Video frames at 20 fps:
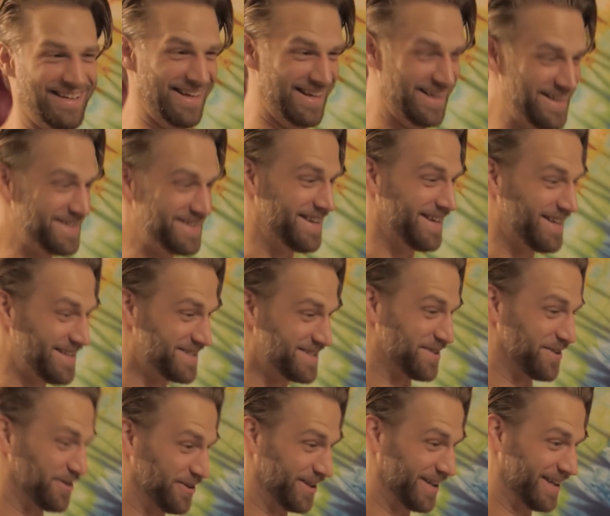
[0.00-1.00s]
it is
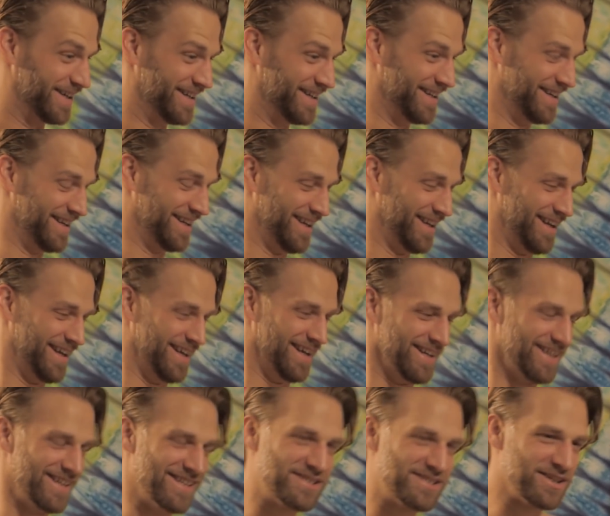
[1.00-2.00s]
early.
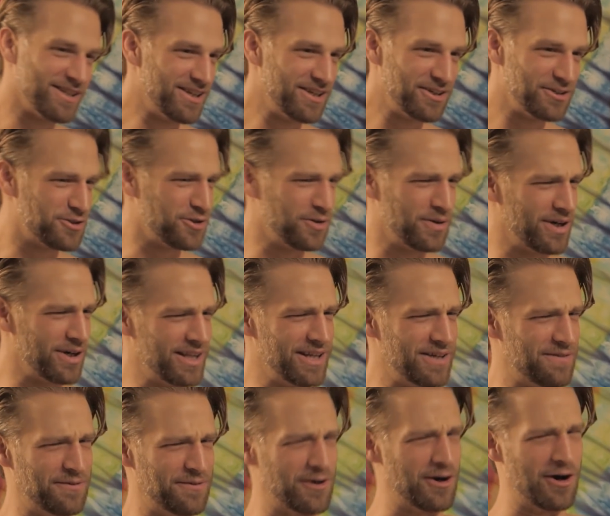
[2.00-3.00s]
It's a little too
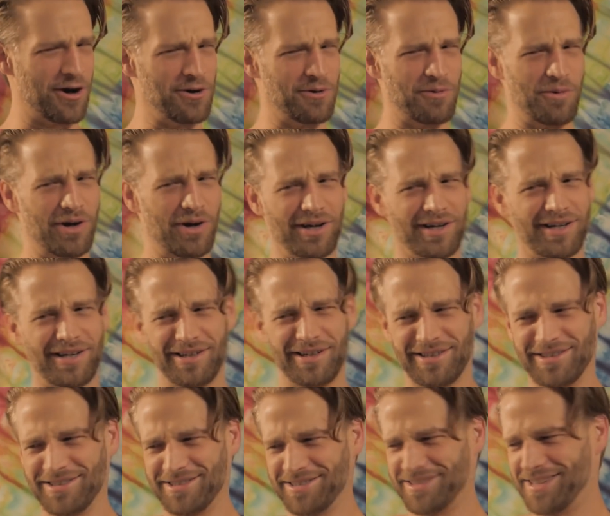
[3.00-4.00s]
early for artwork.
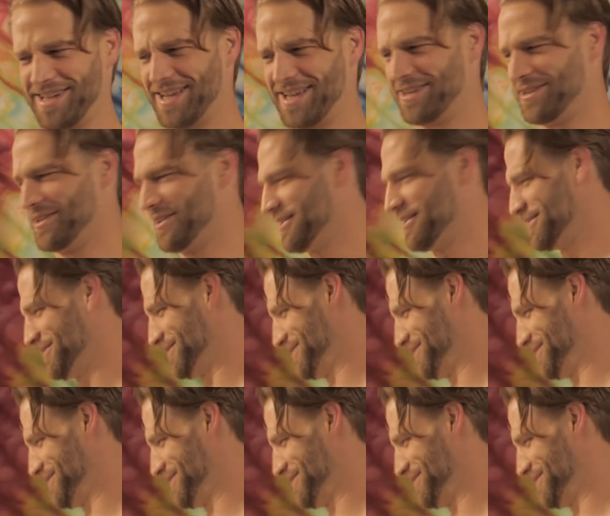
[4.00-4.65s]
I don't know.